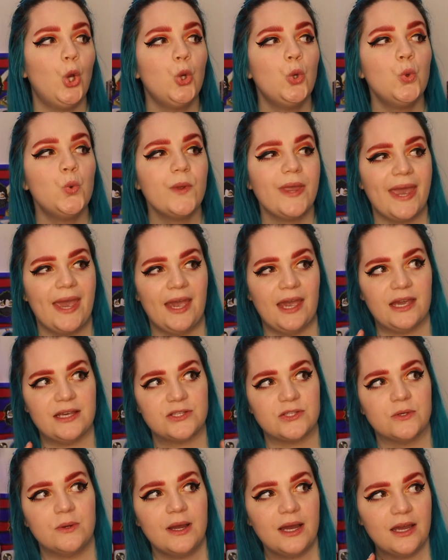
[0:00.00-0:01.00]
Okay,
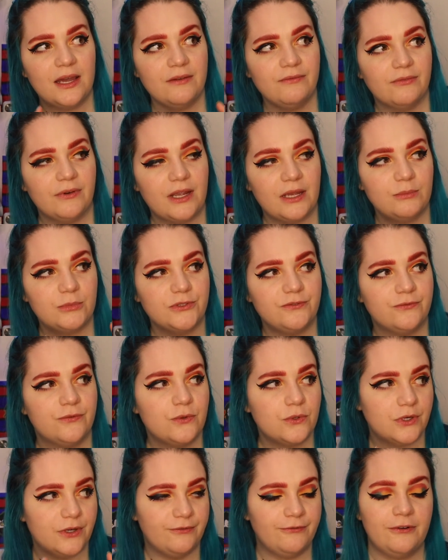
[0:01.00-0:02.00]
so I've rambled
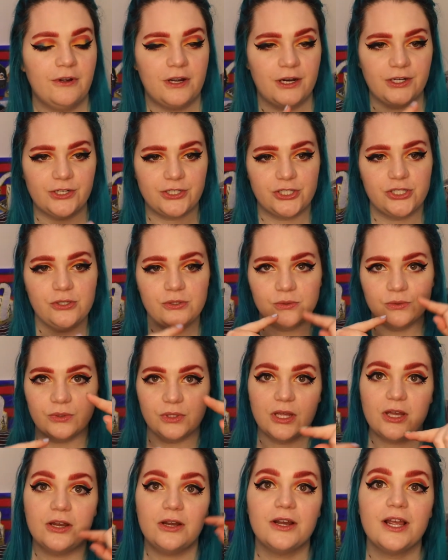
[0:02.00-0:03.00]
for far too
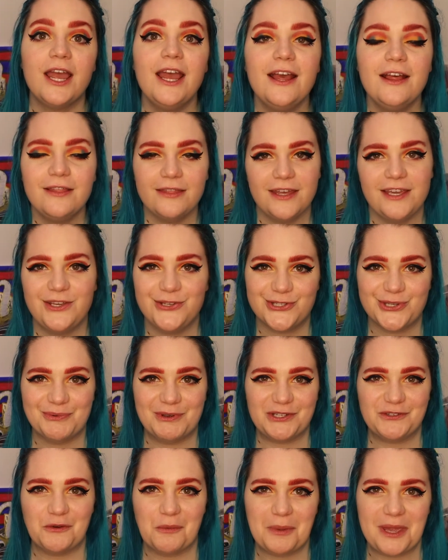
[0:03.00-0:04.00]
long. Thank you so
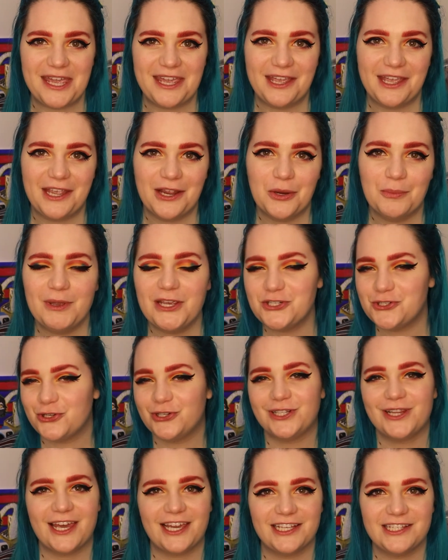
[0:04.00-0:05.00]
much for being here. Make sure
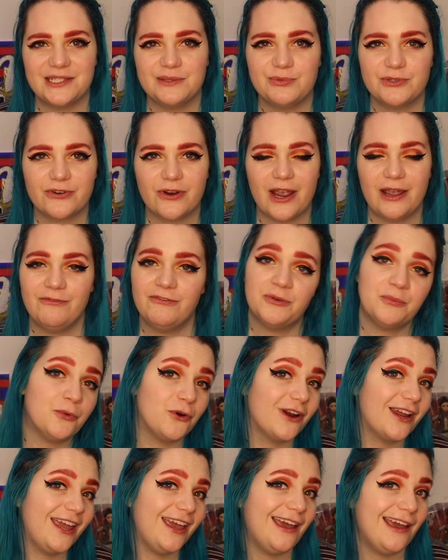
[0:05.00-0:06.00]
to like and subscribe for
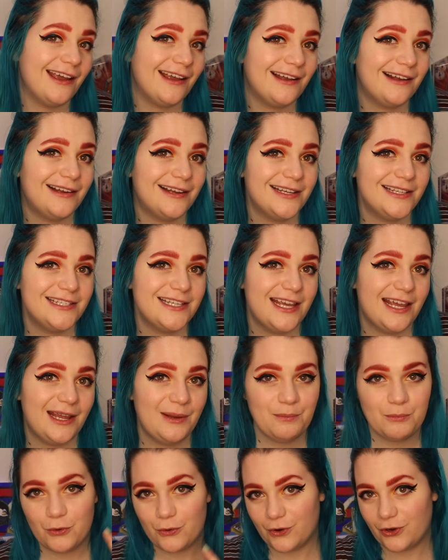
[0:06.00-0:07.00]
more cat
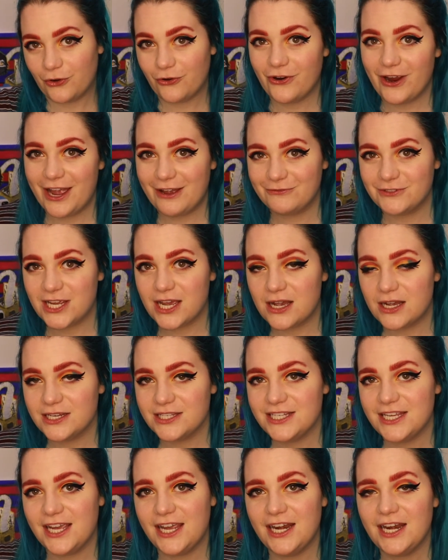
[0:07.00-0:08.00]
content, more craft
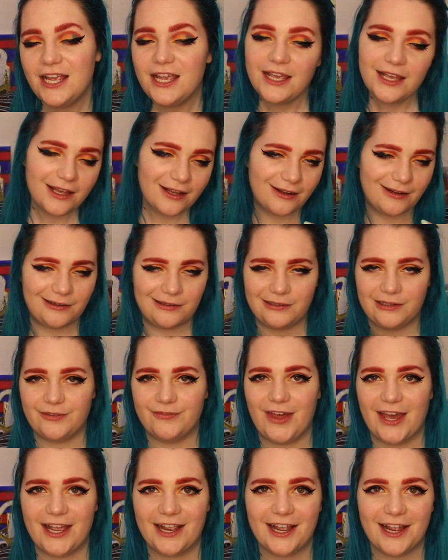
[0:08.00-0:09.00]
content, all of
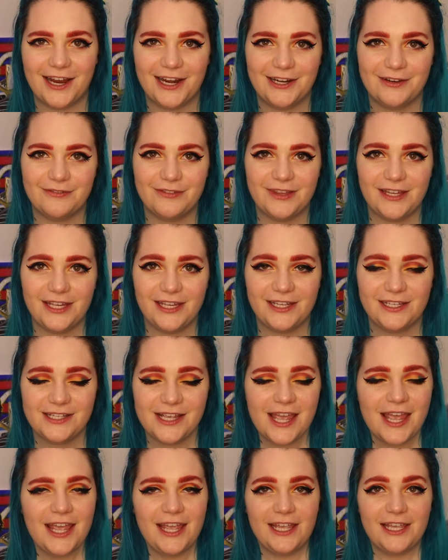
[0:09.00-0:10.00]
that kind of thing.
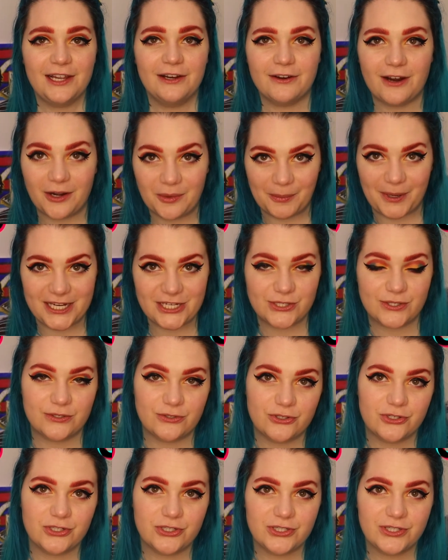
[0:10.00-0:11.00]
Here are my
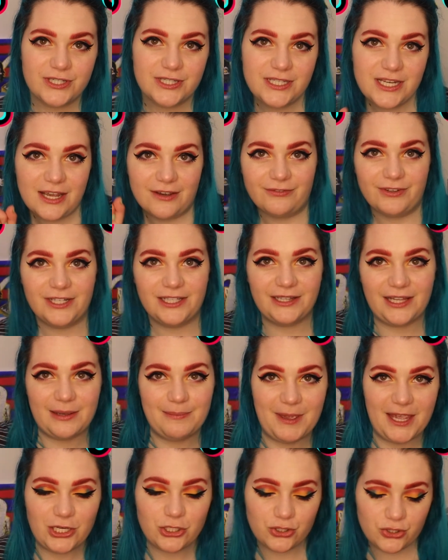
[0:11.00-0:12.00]
socials. Definitely
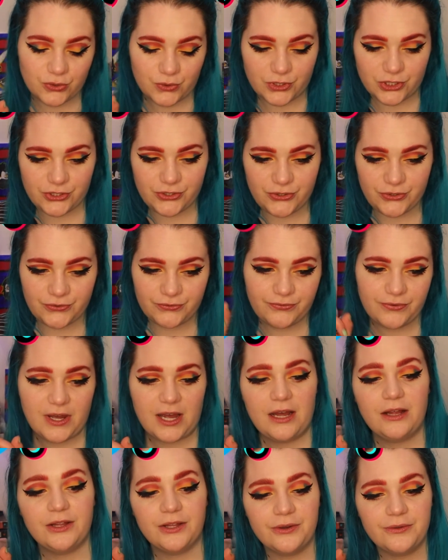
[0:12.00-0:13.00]
make sure to
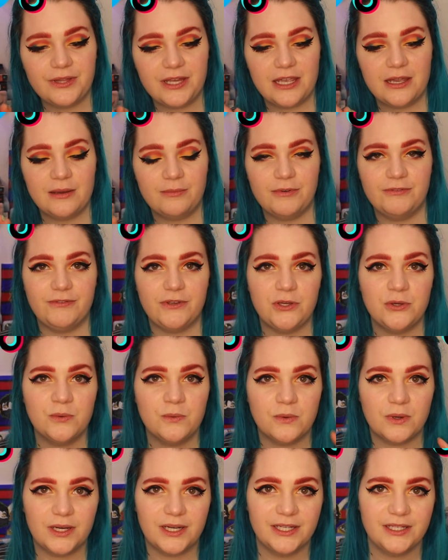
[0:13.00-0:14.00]
follow them if you
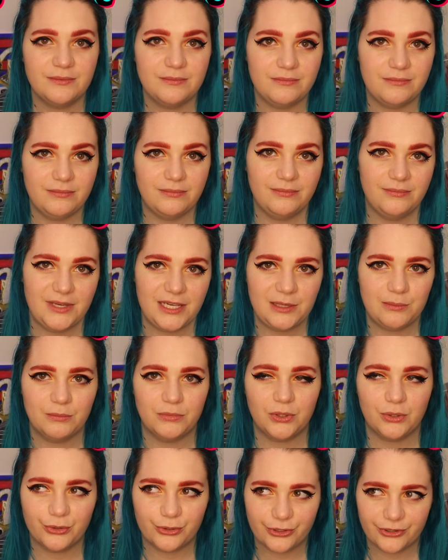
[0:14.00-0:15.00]
want
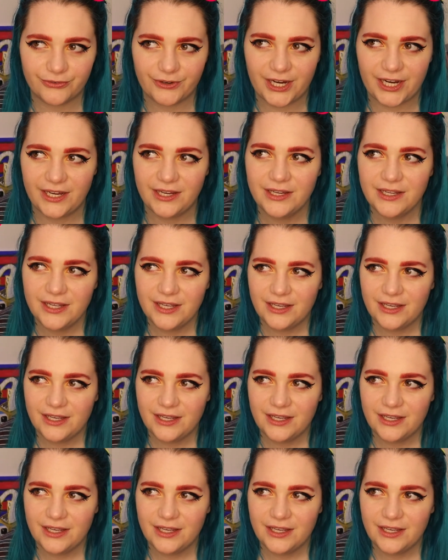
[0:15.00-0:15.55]
meme lordery.